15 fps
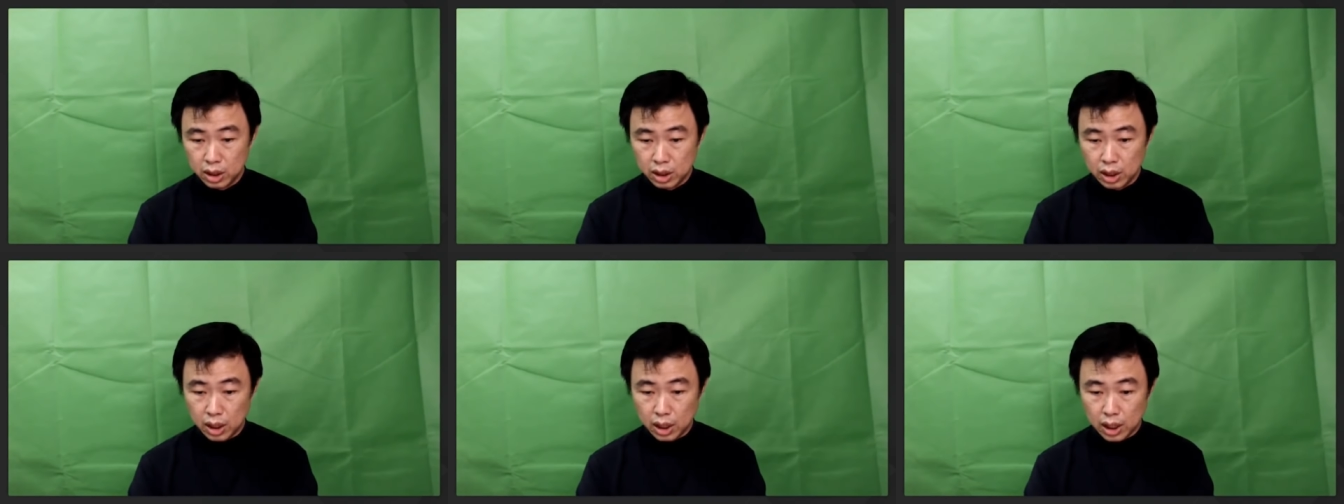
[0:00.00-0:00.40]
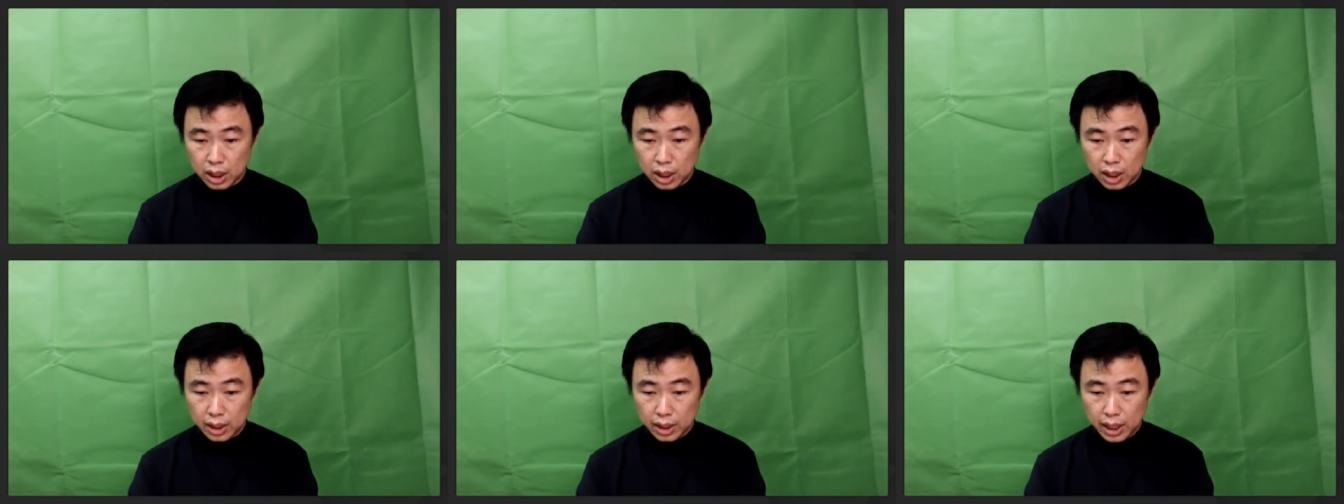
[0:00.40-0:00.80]

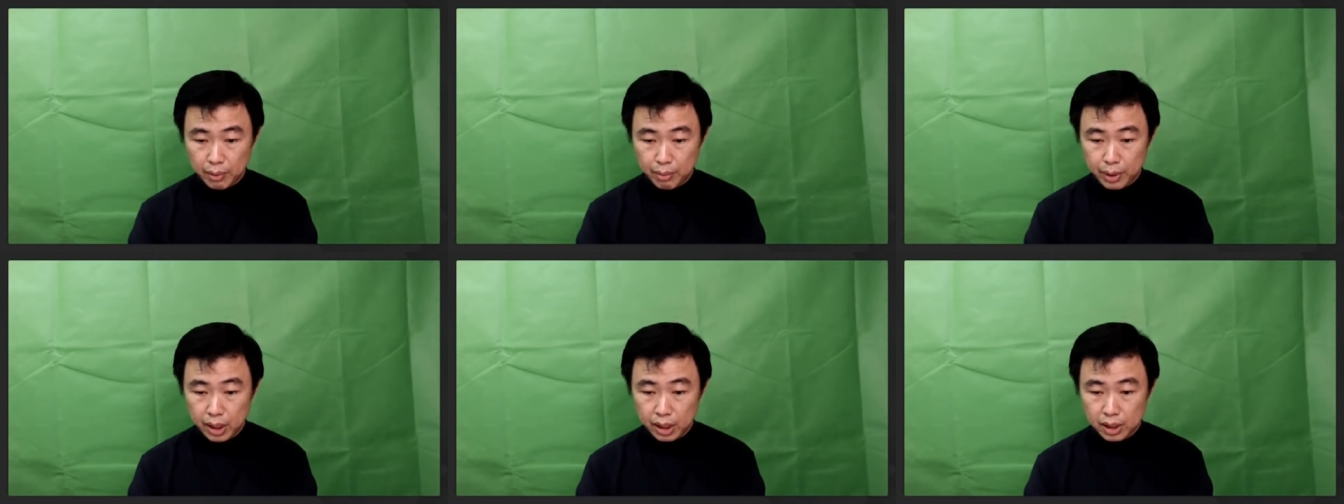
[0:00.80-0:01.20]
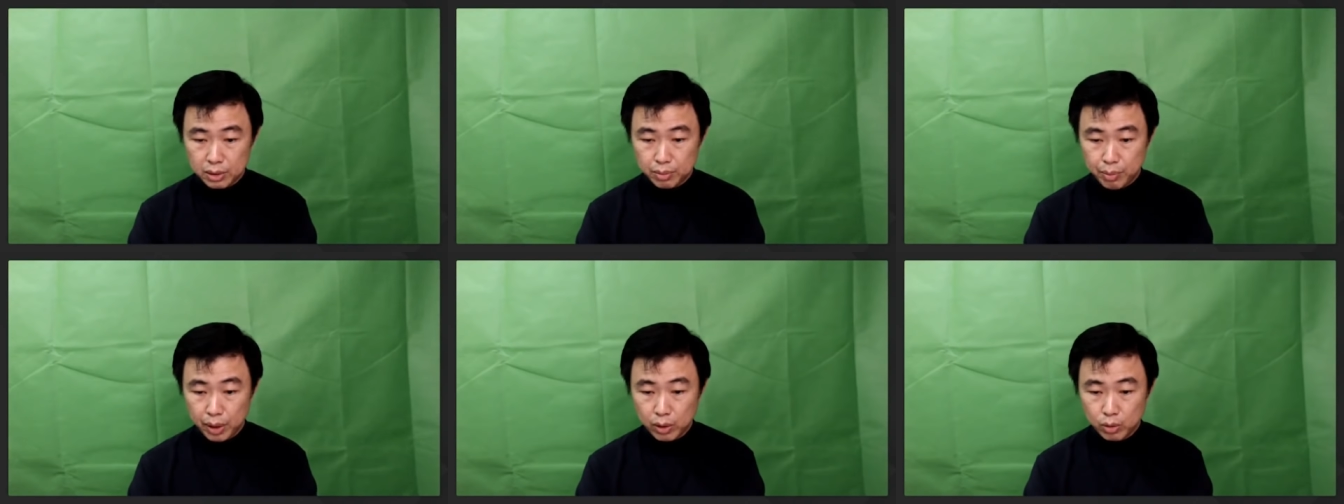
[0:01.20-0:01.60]
Uh, D pillar is
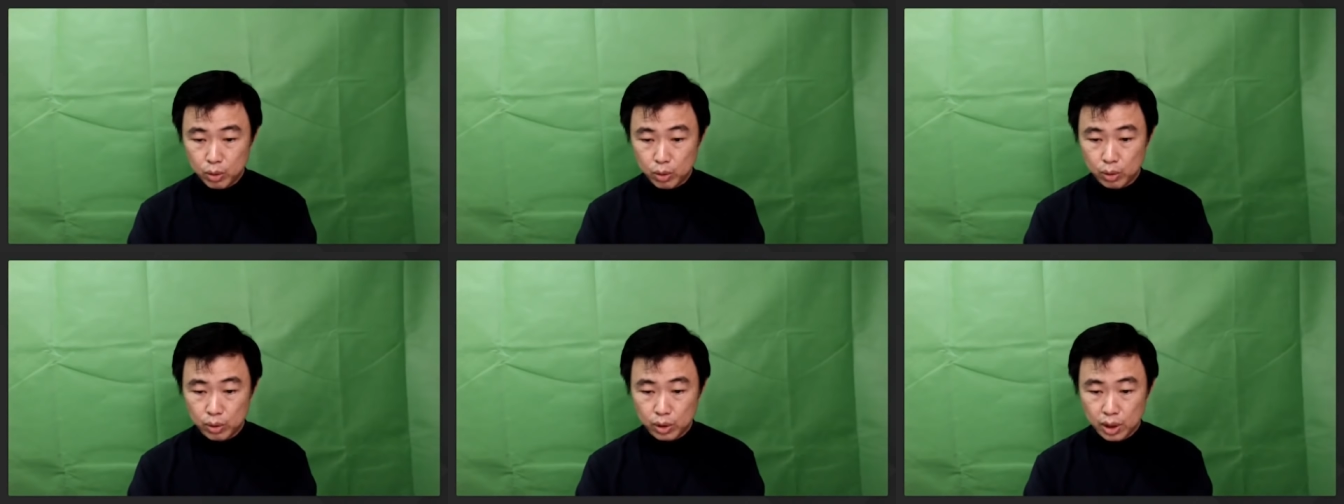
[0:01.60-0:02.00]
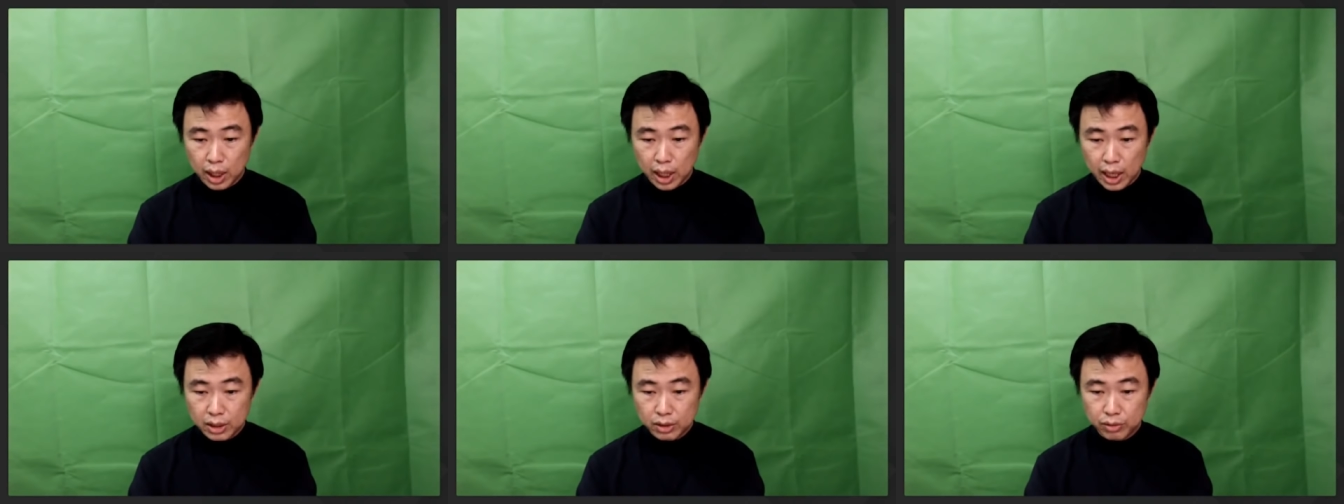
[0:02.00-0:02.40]
Bingwu.
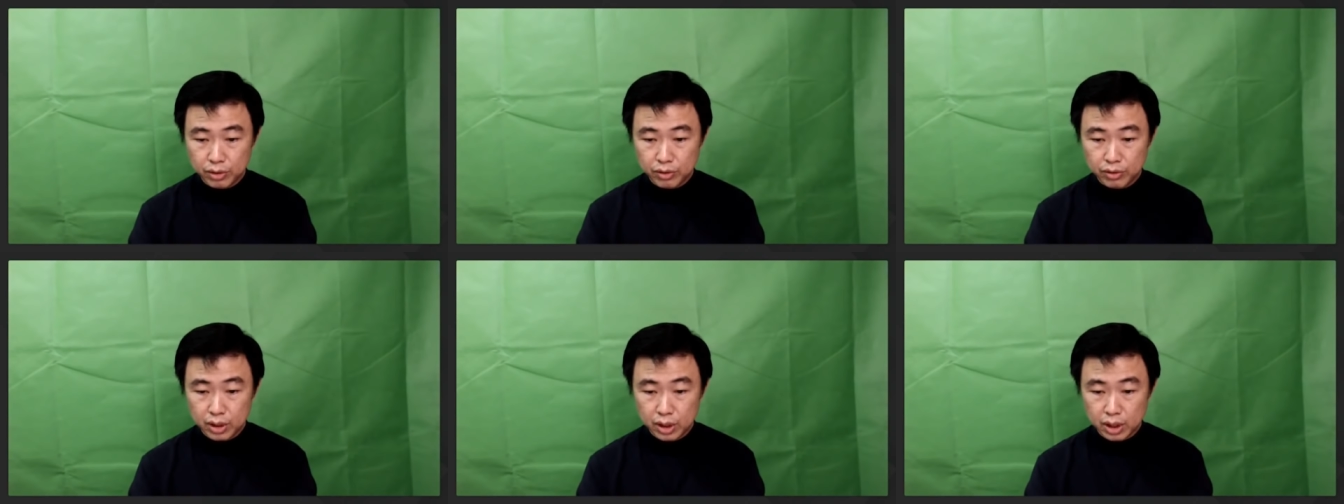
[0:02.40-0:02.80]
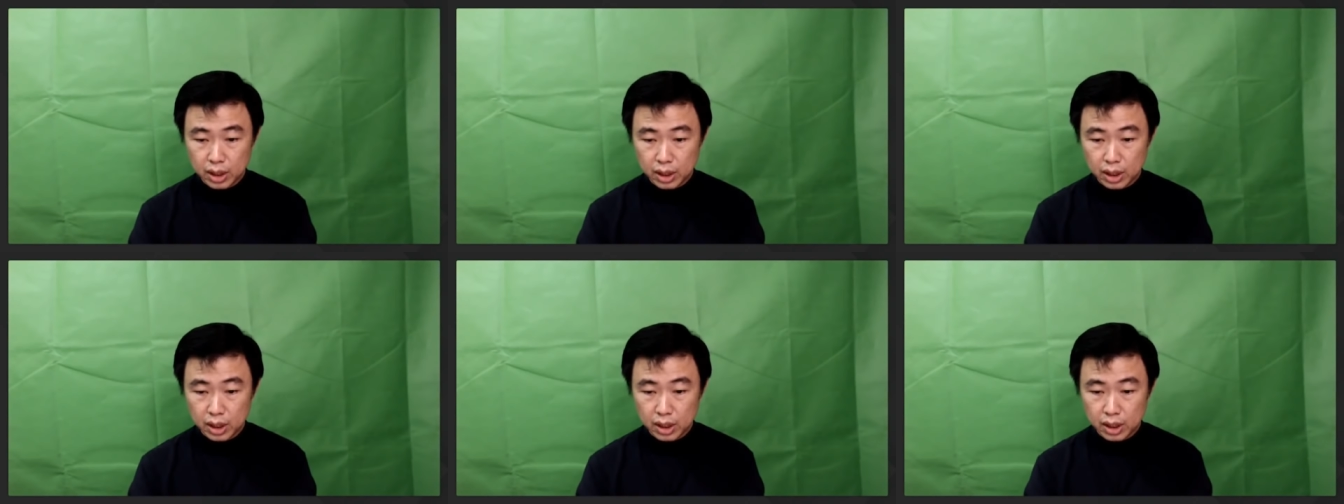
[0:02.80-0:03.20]
Clash with
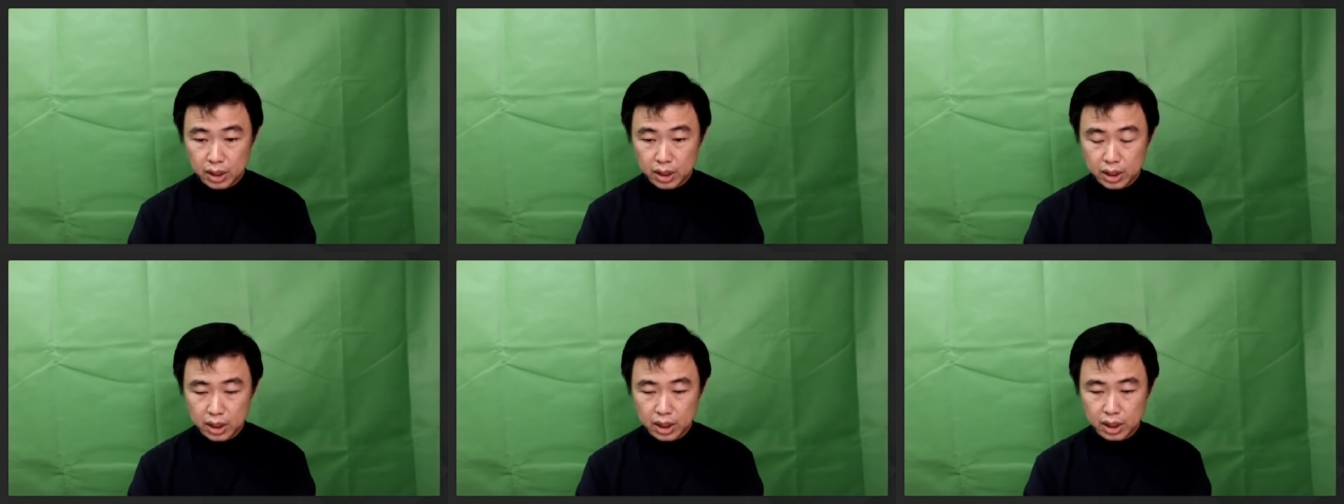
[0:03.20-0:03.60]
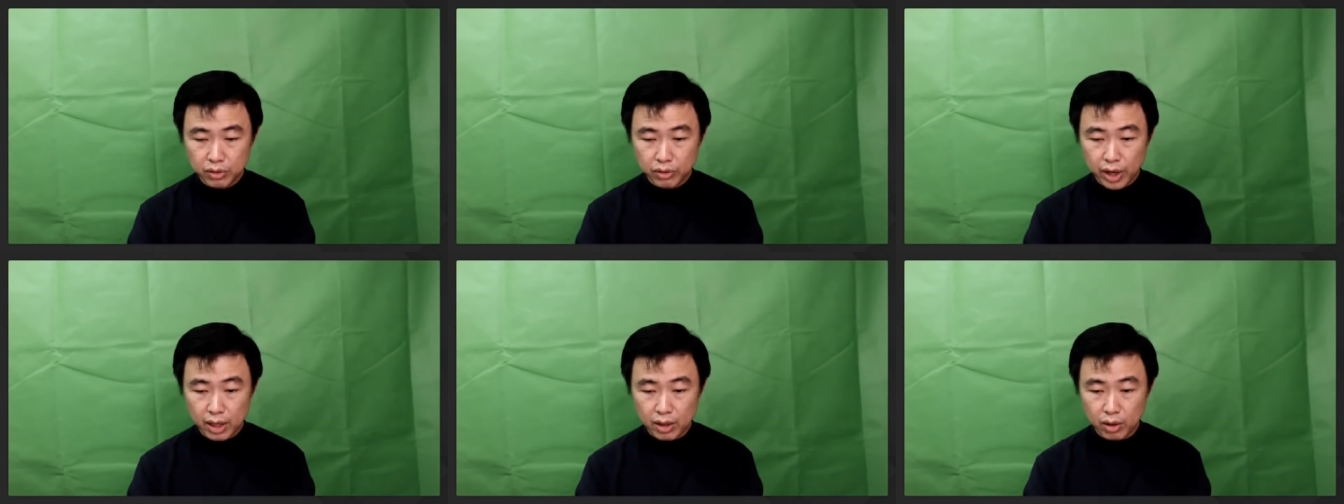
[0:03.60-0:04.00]
the year
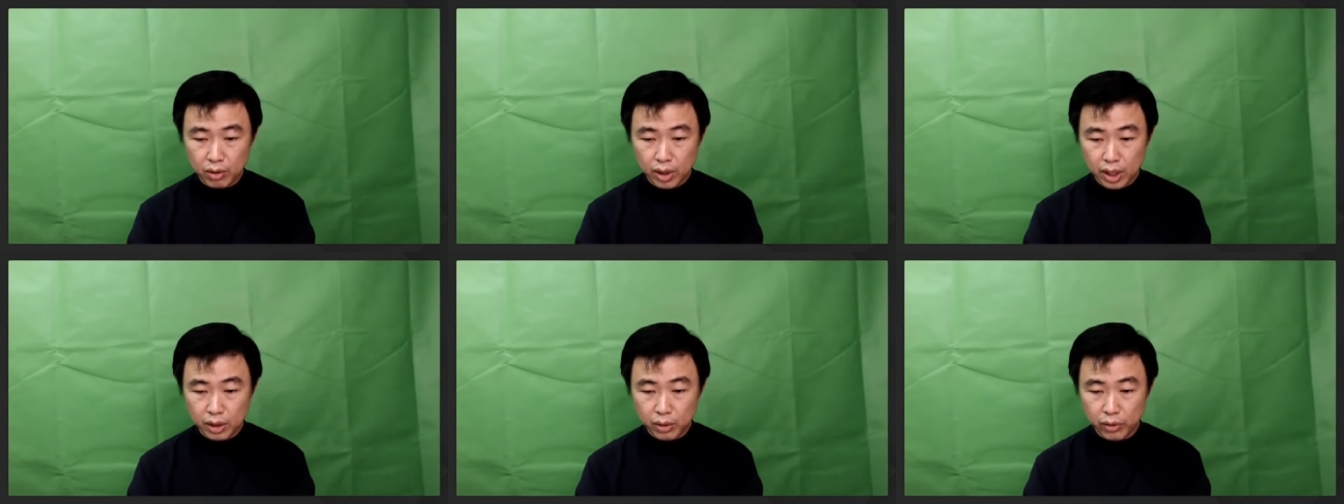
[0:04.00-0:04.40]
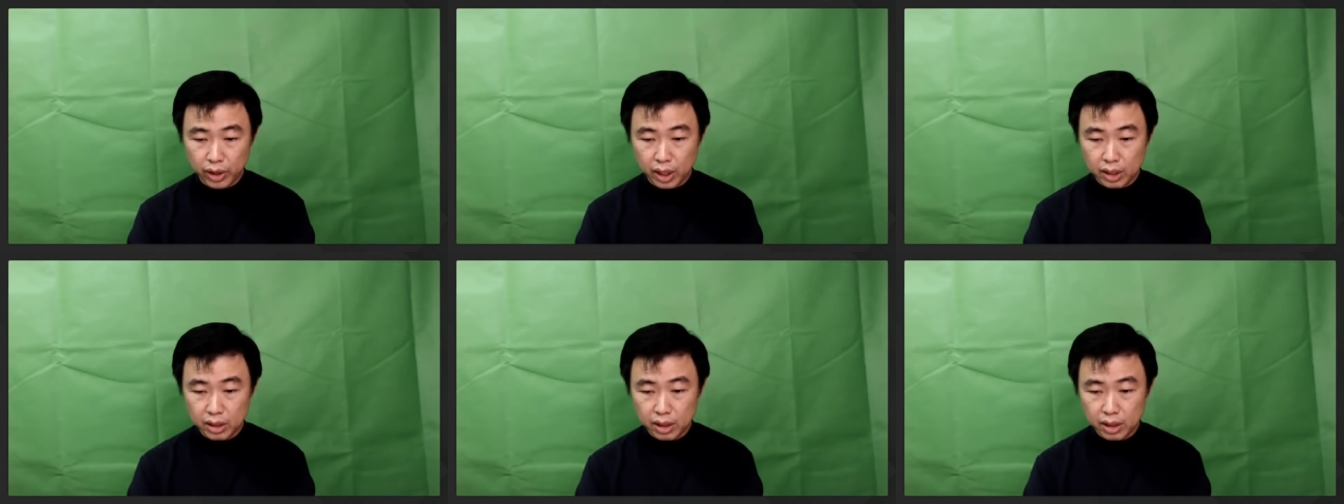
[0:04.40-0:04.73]
right. All right, great.